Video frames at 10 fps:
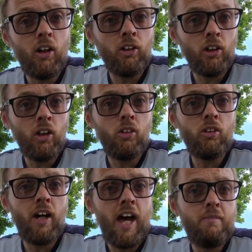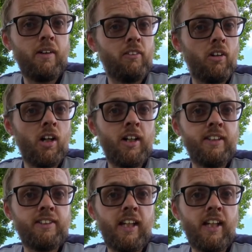on long epic rides,